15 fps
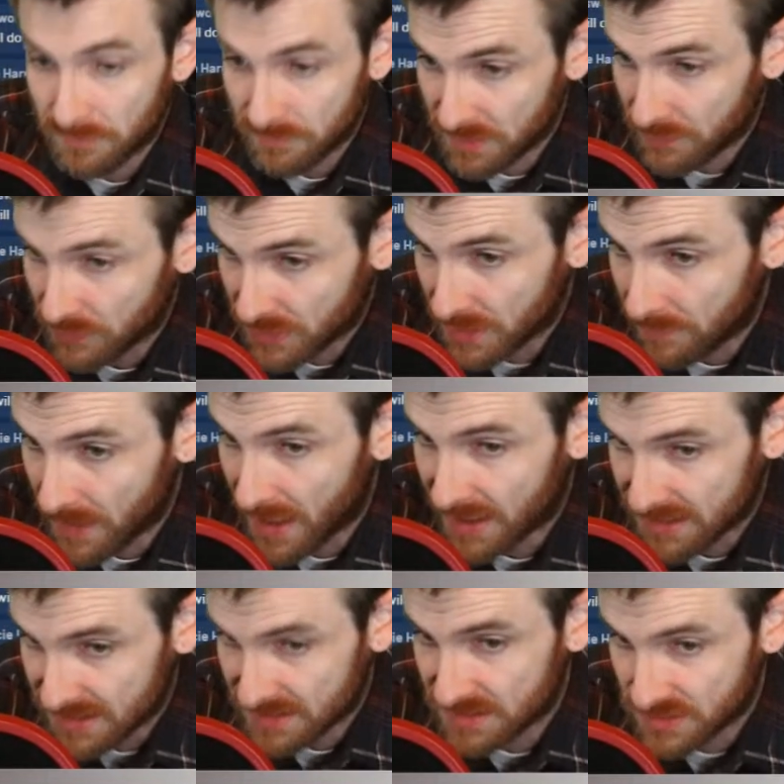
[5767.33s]
people come
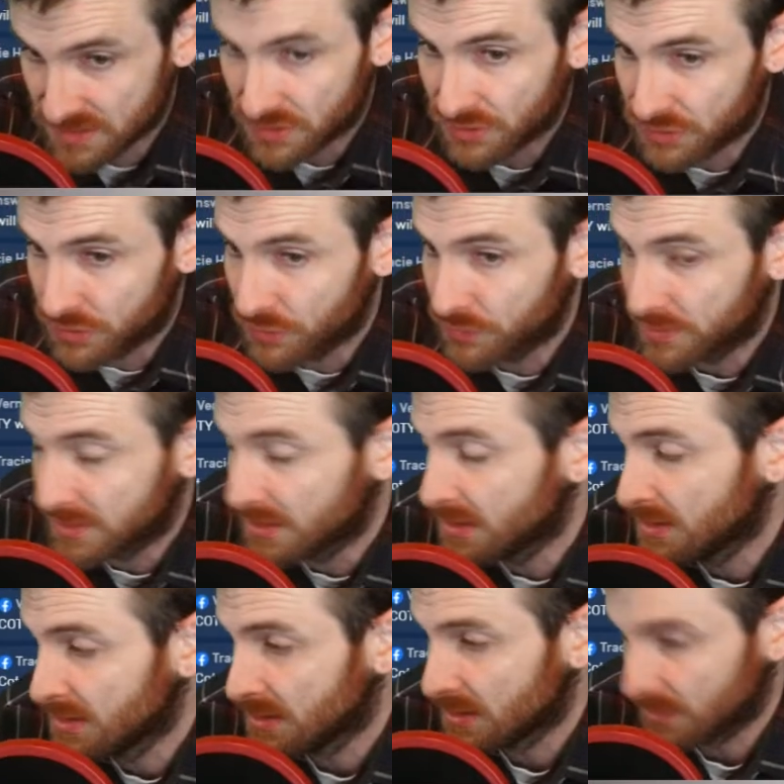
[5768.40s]
back and they're doing,
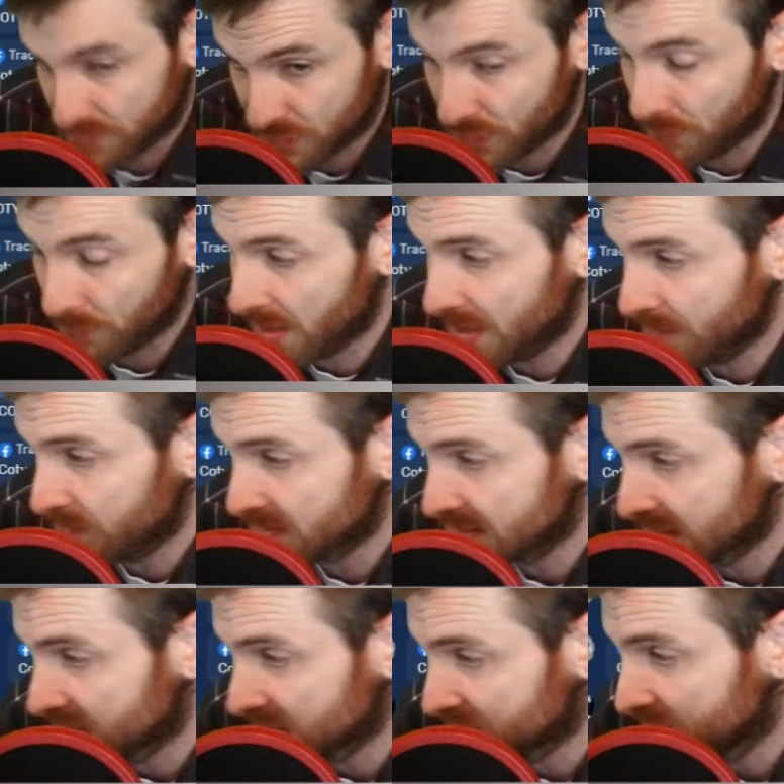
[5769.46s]
you know, makeup and
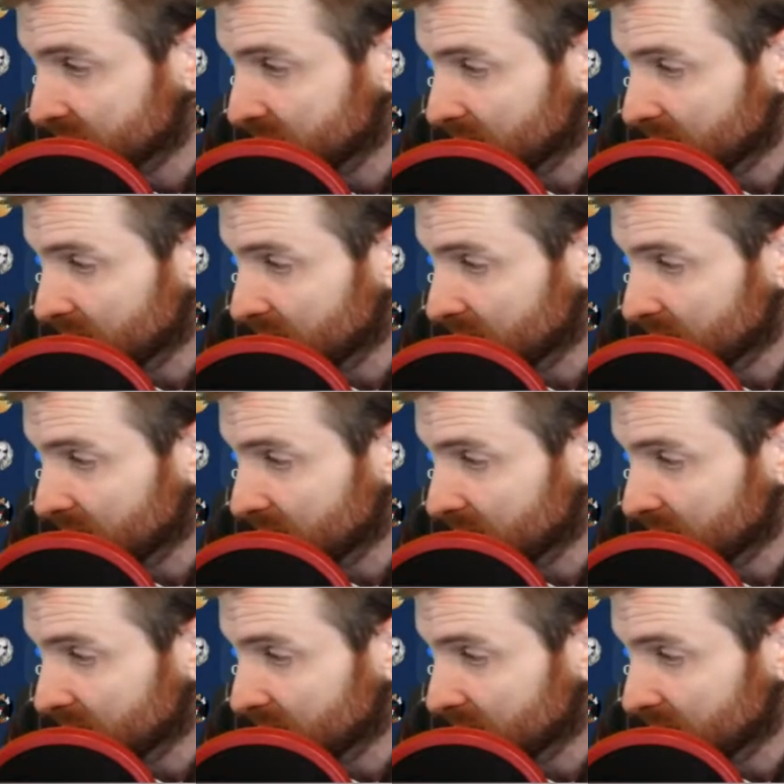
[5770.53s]
such.